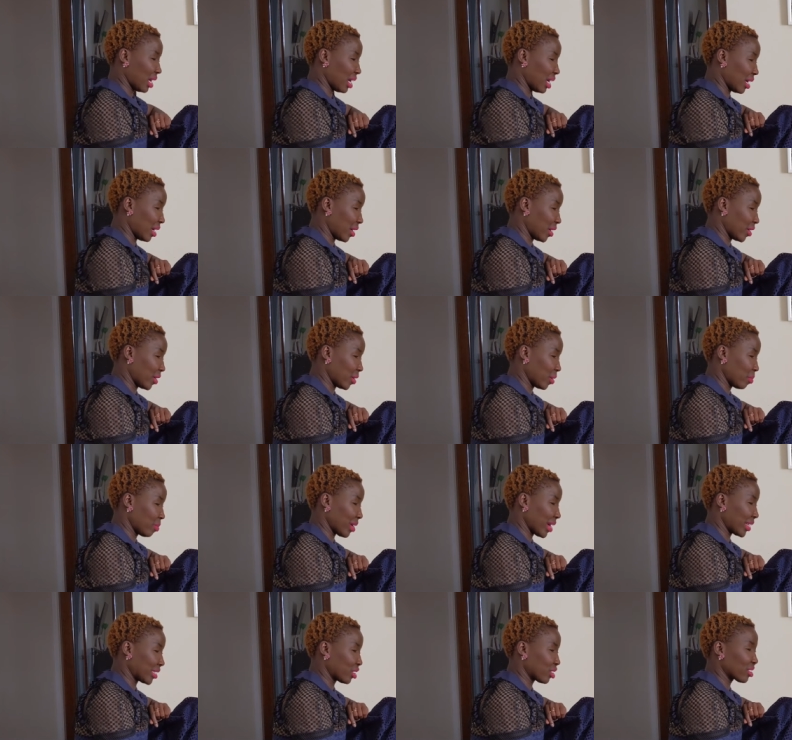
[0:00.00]

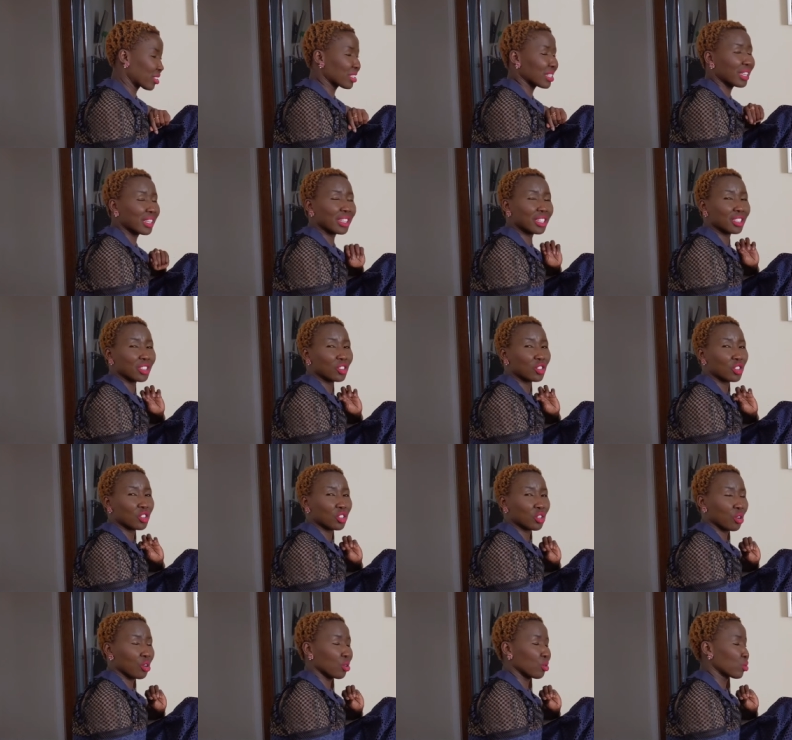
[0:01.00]
I just think it's
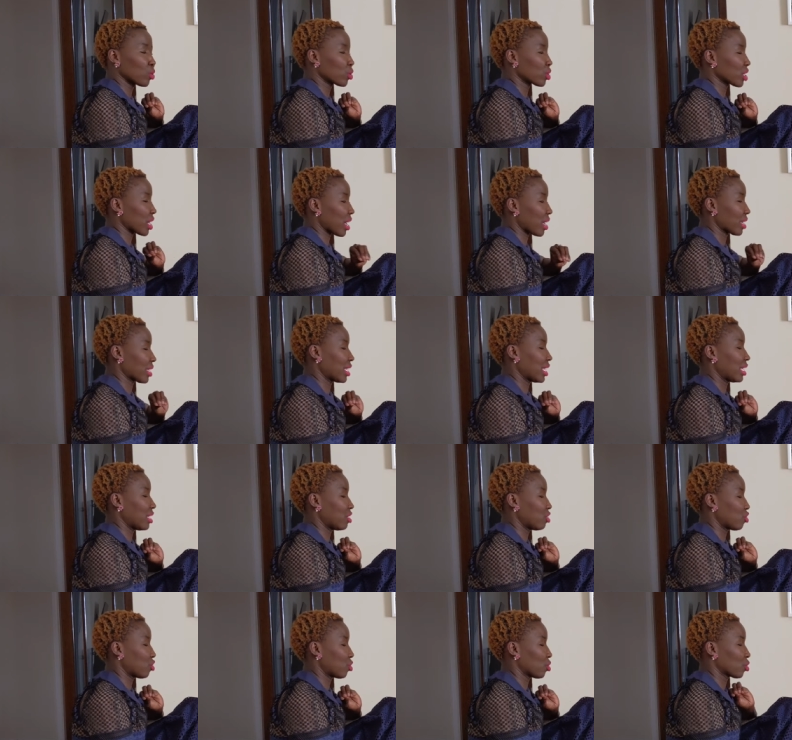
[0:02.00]
so
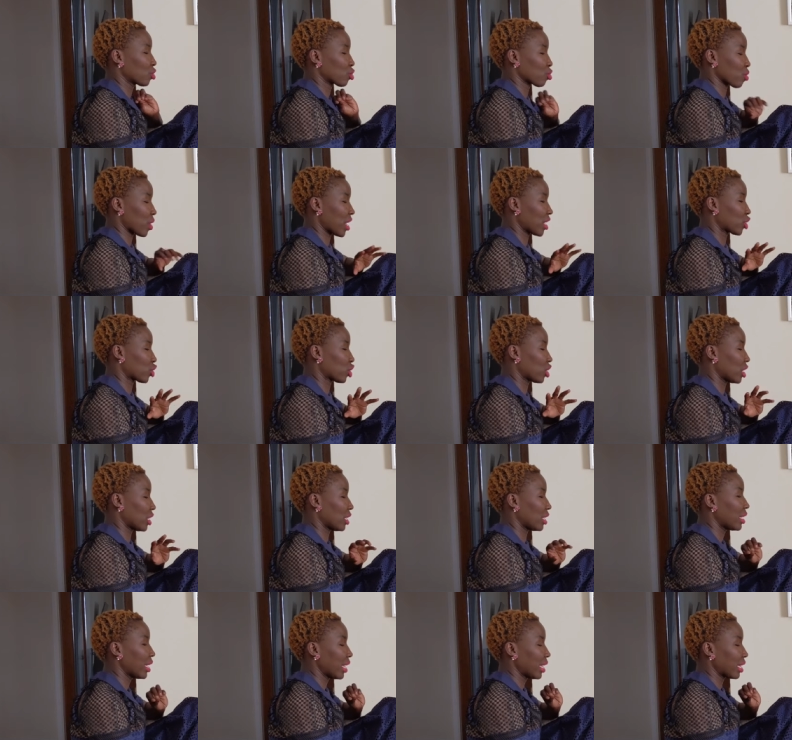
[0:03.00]
tacky, so
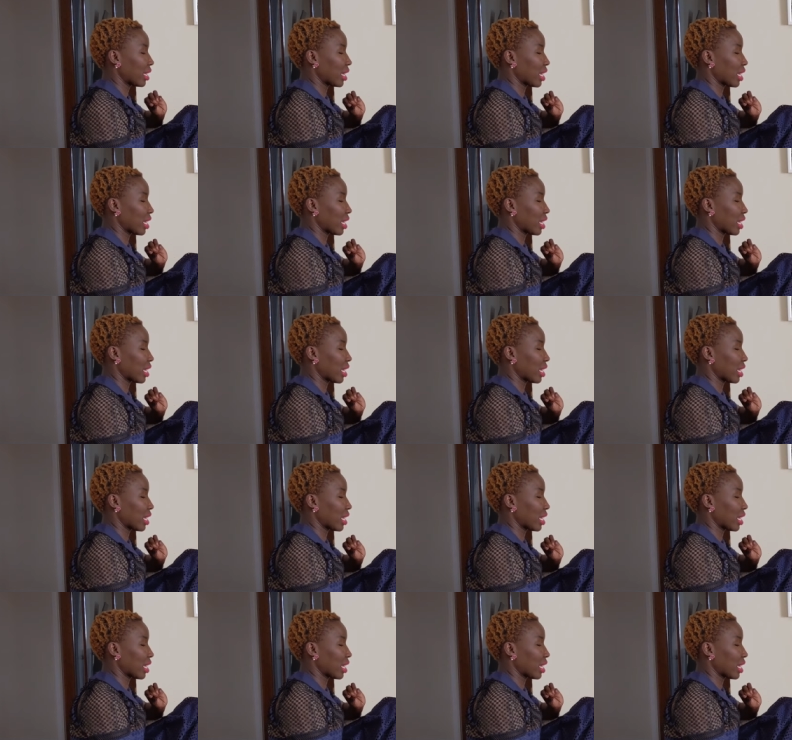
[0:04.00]
trashy.